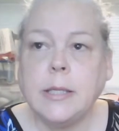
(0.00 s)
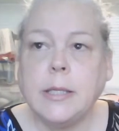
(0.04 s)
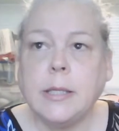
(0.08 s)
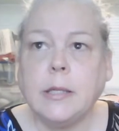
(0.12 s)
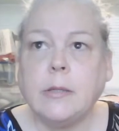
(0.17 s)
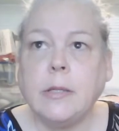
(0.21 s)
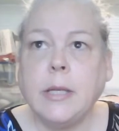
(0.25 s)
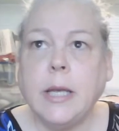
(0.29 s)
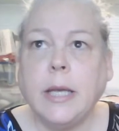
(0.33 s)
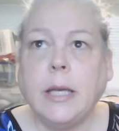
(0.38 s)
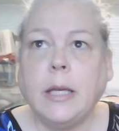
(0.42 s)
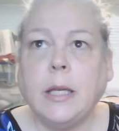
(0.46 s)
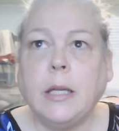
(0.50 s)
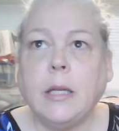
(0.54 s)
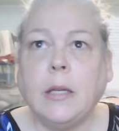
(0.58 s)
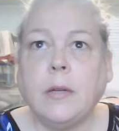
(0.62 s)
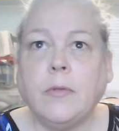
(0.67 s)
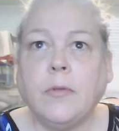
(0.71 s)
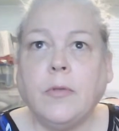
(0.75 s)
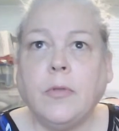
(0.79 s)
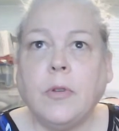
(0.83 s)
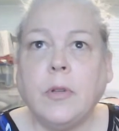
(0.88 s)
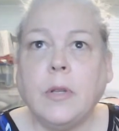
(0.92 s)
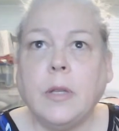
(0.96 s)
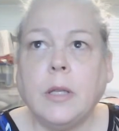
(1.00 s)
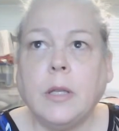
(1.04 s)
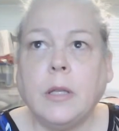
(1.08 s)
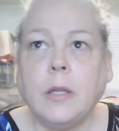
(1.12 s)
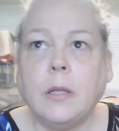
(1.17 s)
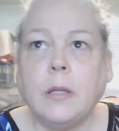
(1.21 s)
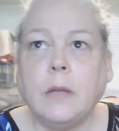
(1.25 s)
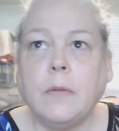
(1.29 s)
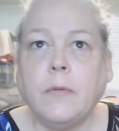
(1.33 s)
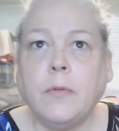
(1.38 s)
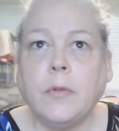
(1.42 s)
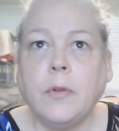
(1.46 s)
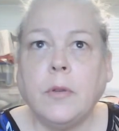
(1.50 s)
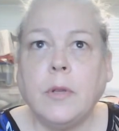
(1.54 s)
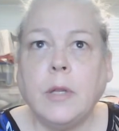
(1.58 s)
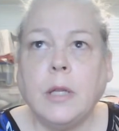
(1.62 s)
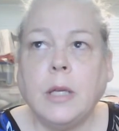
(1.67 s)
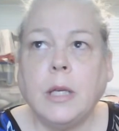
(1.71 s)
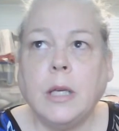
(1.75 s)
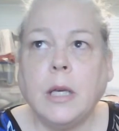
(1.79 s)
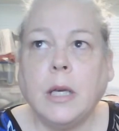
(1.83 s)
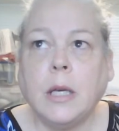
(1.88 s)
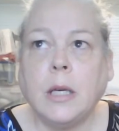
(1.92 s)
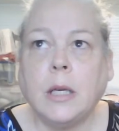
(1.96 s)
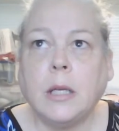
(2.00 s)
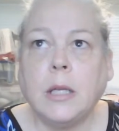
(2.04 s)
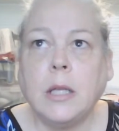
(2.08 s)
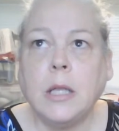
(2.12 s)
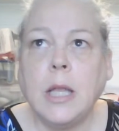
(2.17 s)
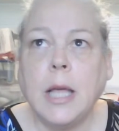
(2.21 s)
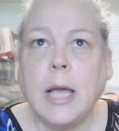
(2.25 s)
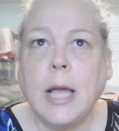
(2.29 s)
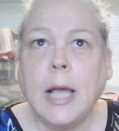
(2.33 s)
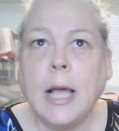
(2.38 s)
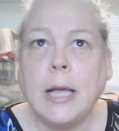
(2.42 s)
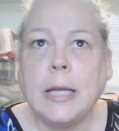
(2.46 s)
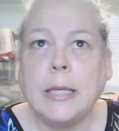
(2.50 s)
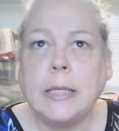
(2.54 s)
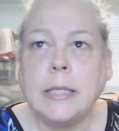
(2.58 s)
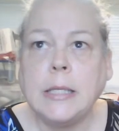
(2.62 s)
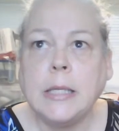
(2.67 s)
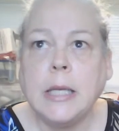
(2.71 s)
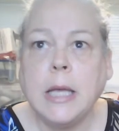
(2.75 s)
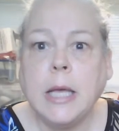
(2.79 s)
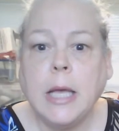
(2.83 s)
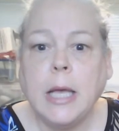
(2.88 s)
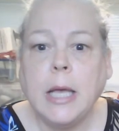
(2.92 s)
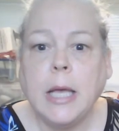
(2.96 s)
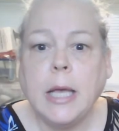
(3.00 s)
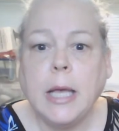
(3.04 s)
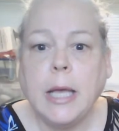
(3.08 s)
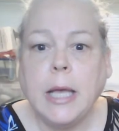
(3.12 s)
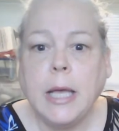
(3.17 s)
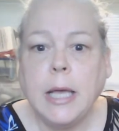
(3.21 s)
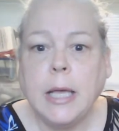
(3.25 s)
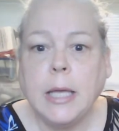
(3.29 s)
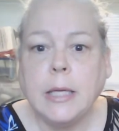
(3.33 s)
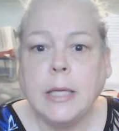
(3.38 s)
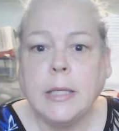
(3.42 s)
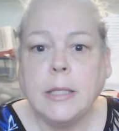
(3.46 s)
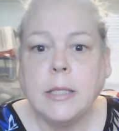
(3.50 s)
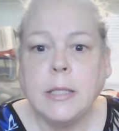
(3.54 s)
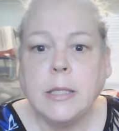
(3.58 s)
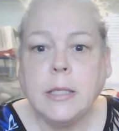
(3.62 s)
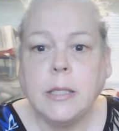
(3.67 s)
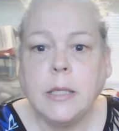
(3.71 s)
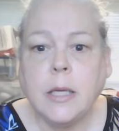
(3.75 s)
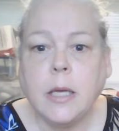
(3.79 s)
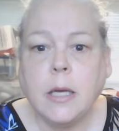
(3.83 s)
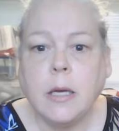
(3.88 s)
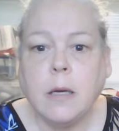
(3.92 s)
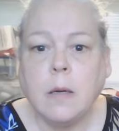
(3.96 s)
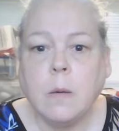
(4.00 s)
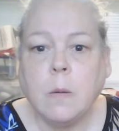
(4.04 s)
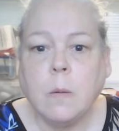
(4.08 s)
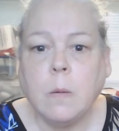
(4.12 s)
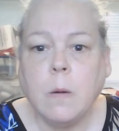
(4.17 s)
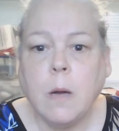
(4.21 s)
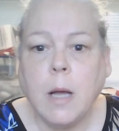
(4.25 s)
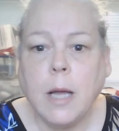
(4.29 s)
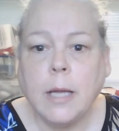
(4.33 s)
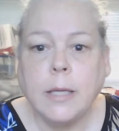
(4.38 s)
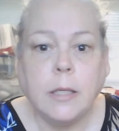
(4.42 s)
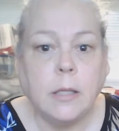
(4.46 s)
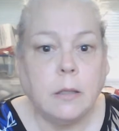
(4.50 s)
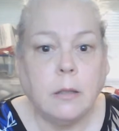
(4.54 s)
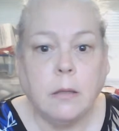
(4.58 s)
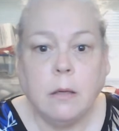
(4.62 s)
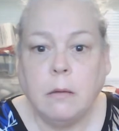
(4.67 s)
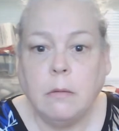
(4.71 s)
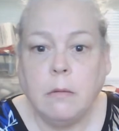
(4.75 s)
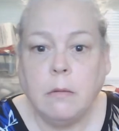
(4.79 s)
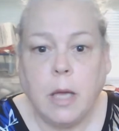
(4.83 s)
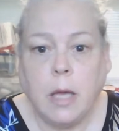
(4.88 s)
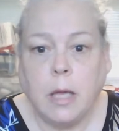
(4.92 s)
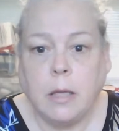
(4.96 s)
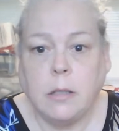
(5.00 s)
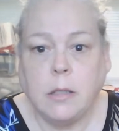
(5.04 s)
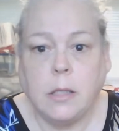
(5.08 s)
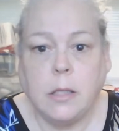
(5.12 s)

They're taking it for the for the uh, class, and so I didn't know that.